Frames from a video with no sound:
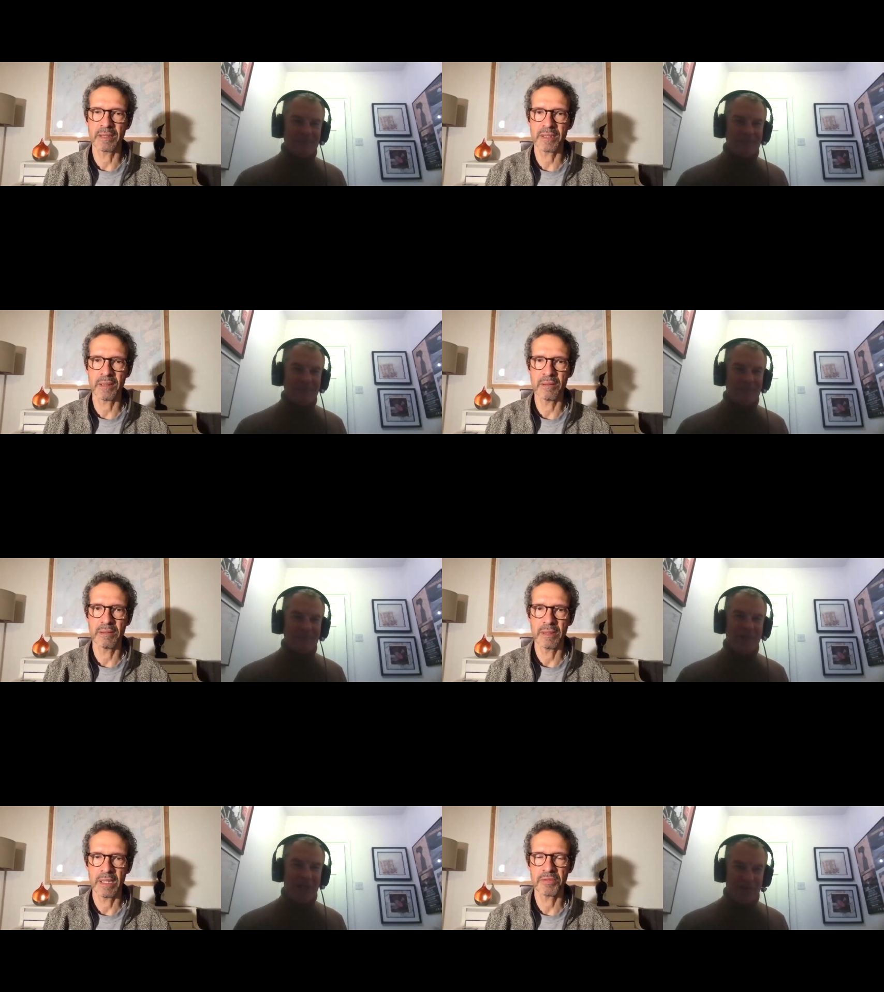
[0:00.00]
Speaker 1: So
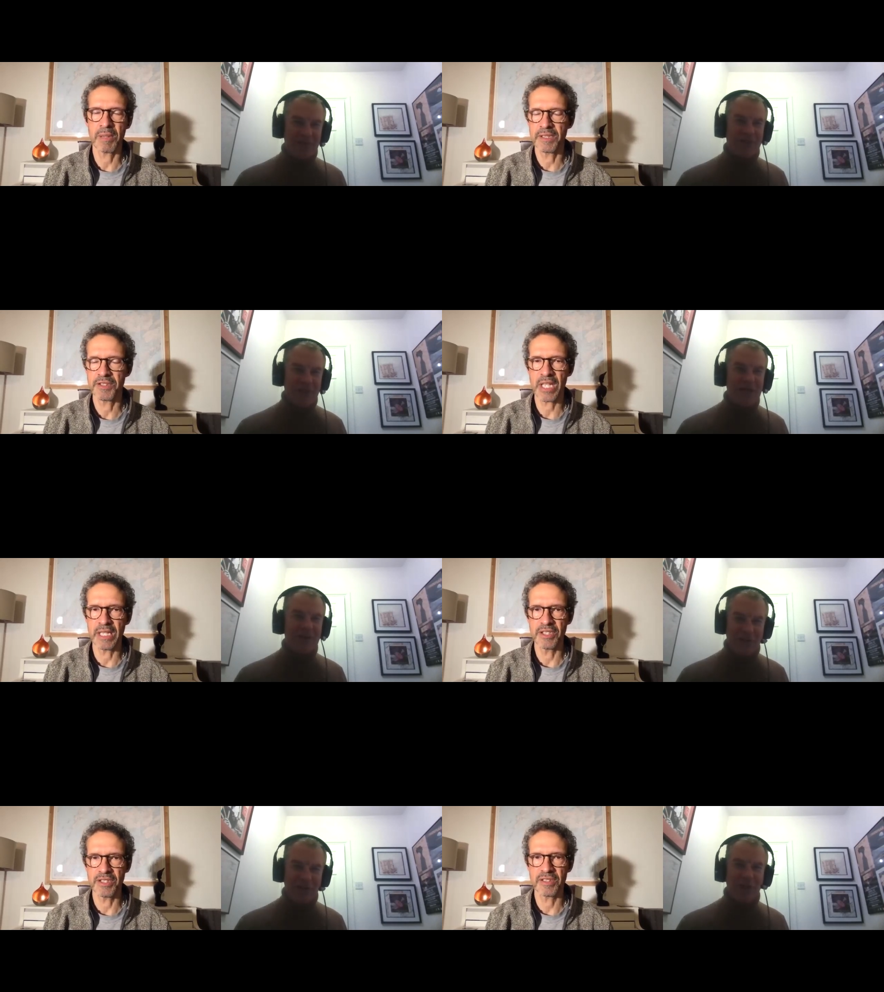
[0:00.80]
as changes, well as
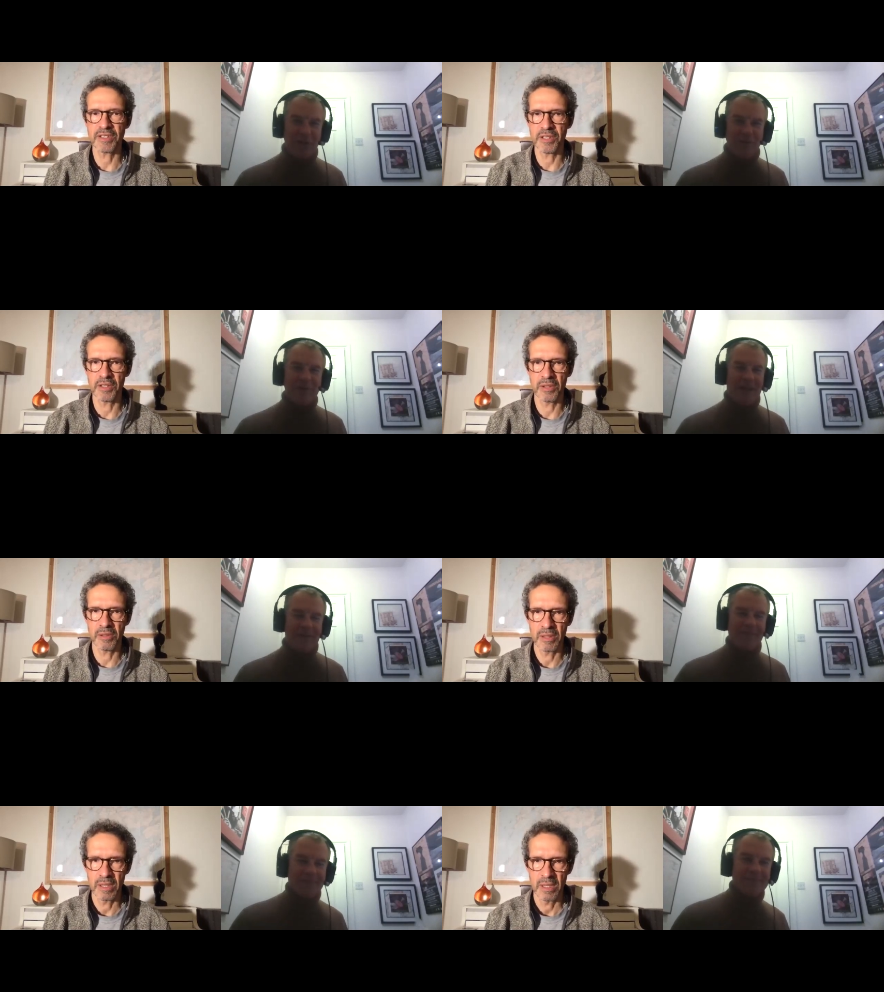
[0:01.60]
changes, changes
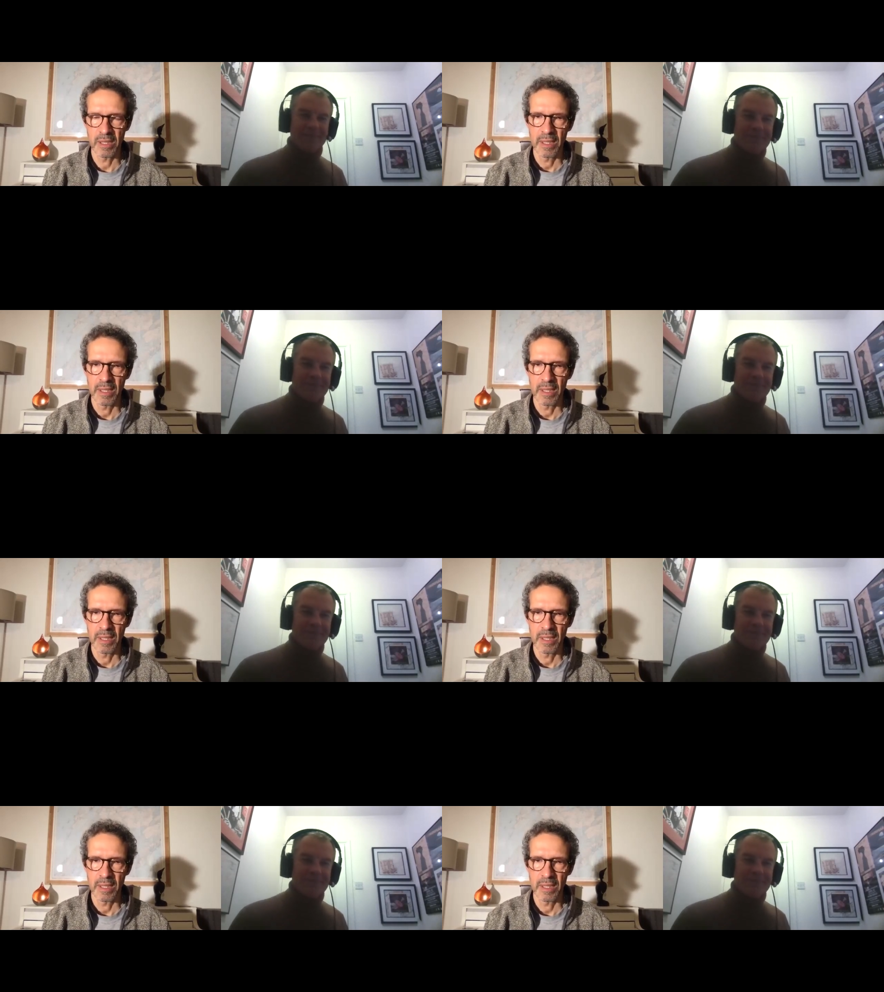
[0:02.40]
yeah.